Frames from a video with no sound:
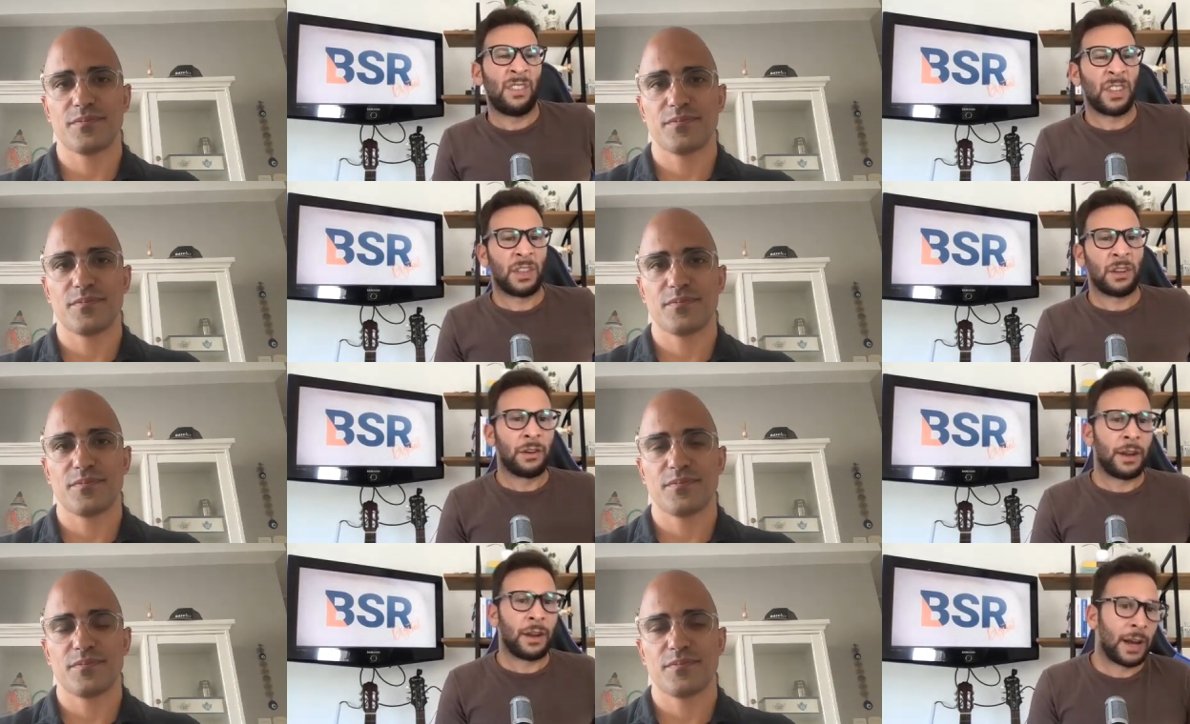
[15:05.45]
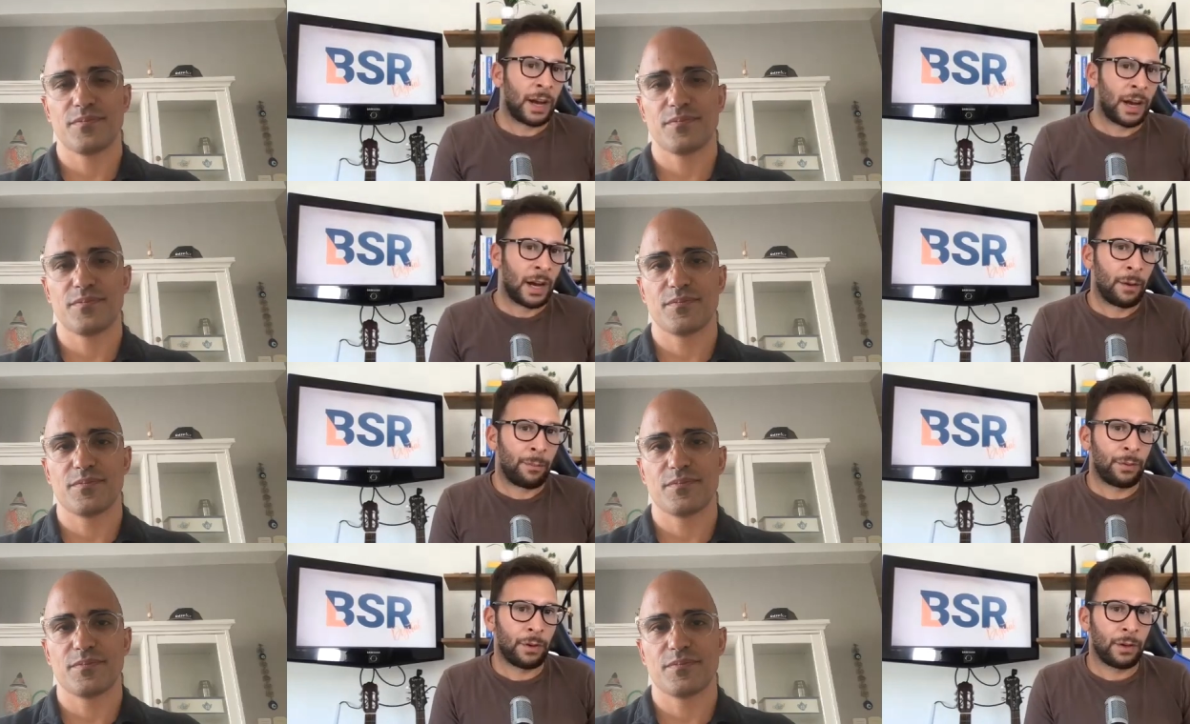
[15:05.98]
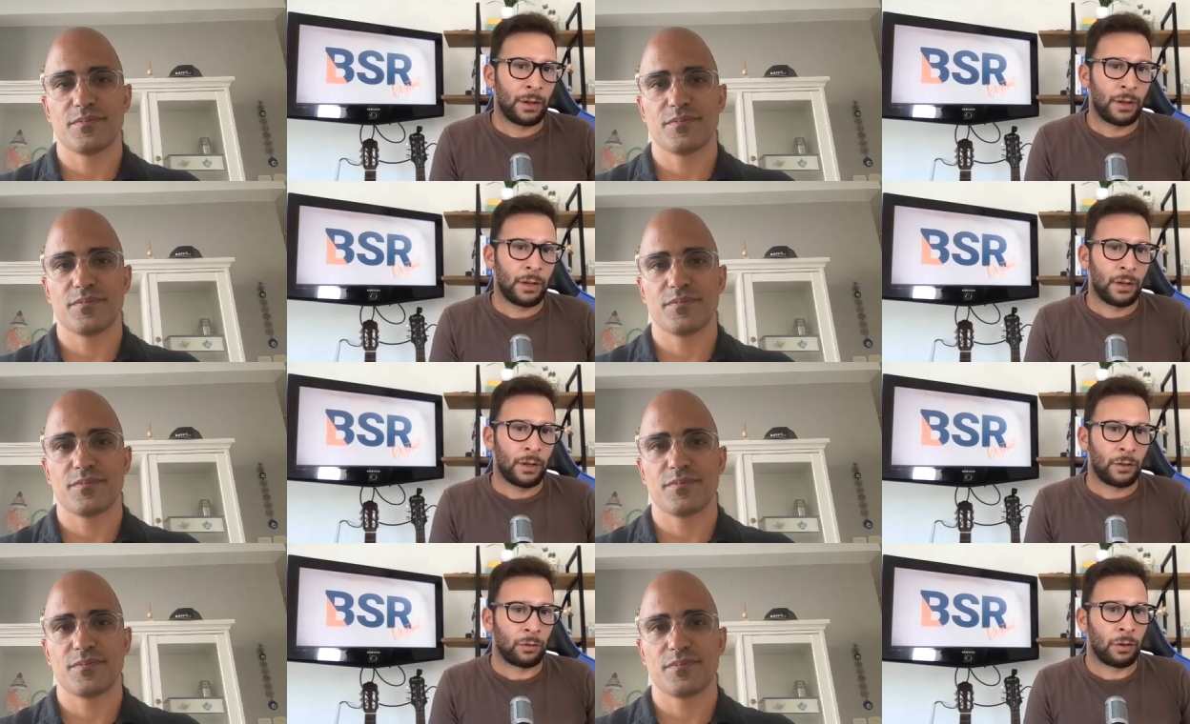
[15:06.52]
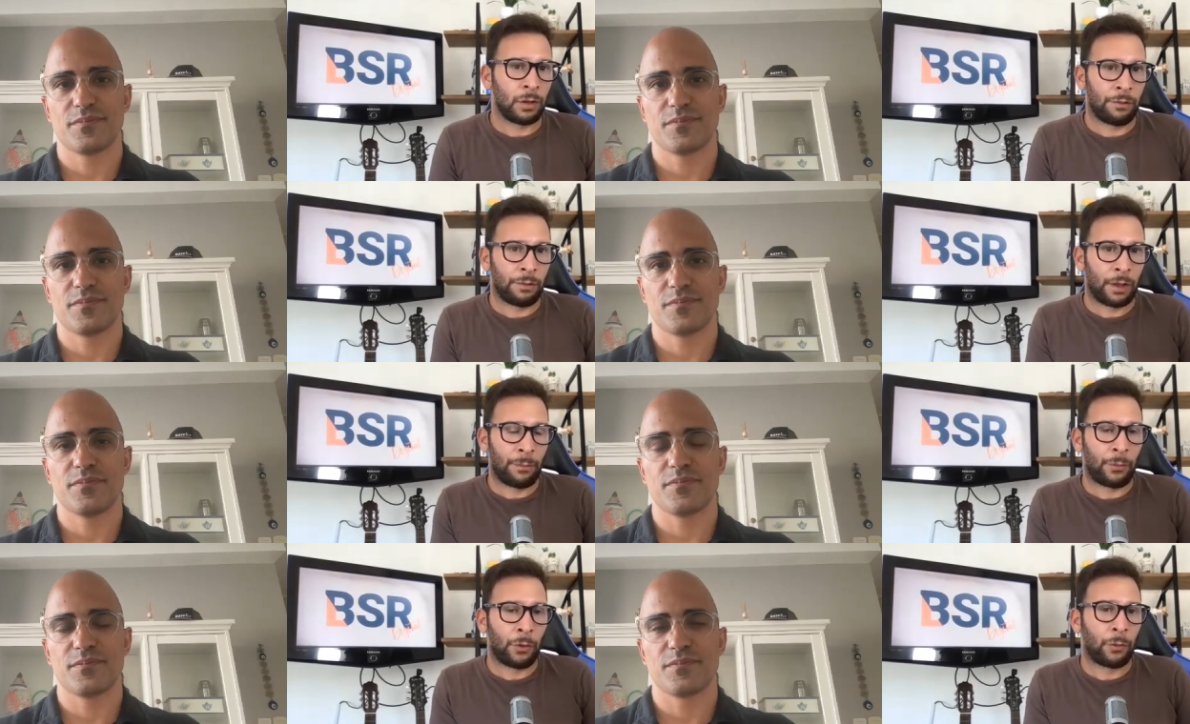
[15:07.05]
Speaker 1: need an app to
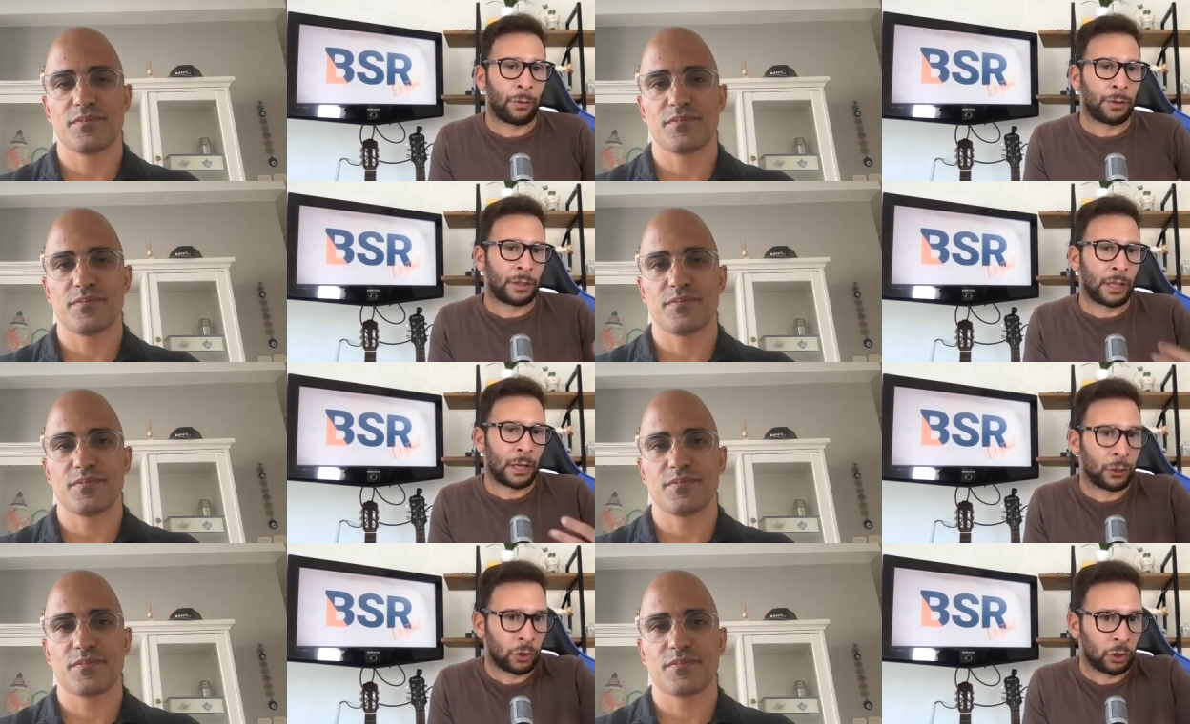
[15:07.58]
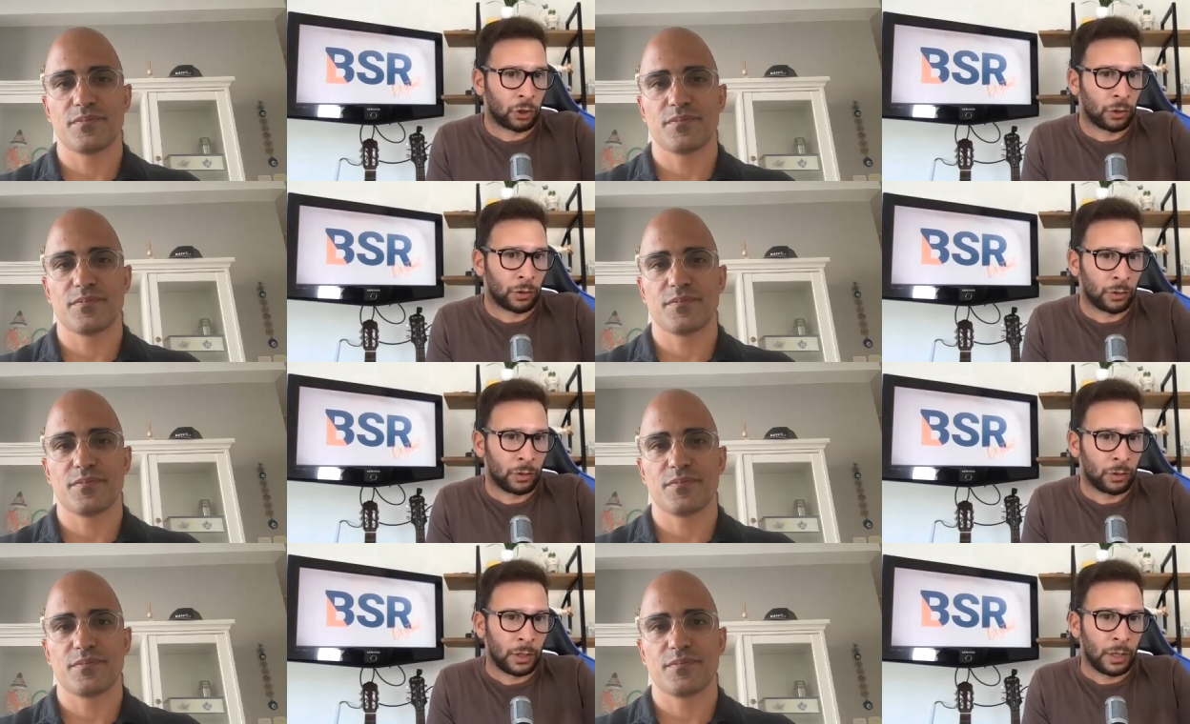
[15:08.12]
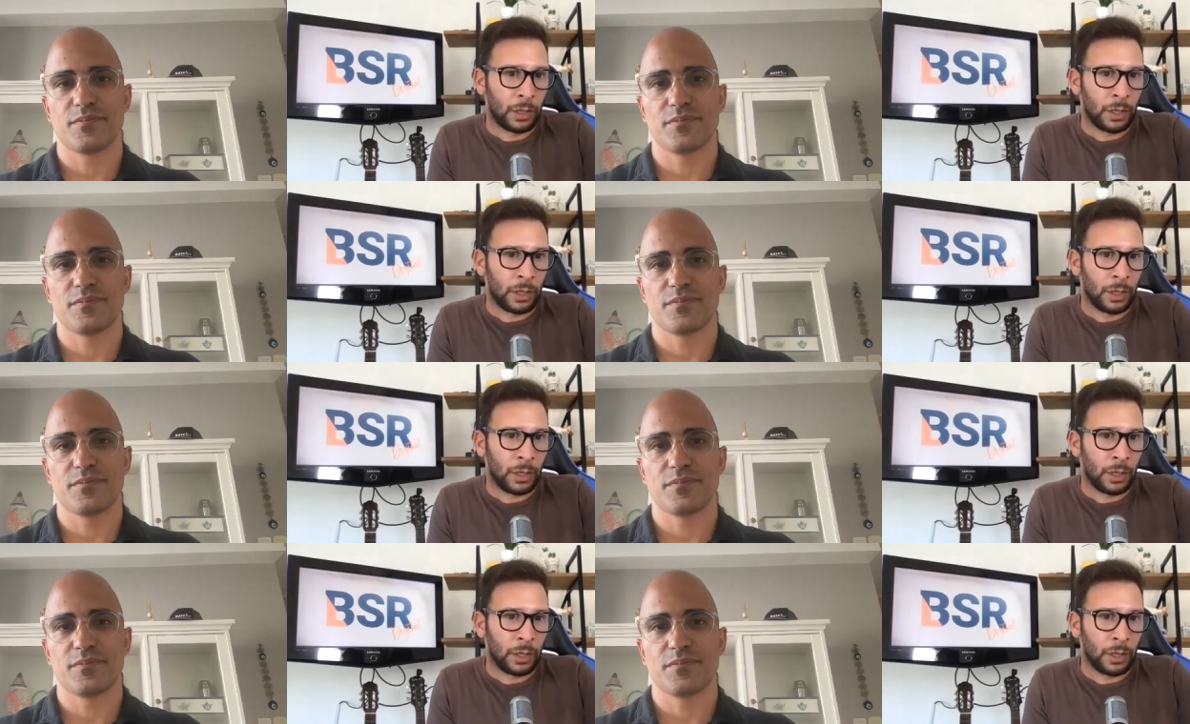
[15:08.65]
level up their retention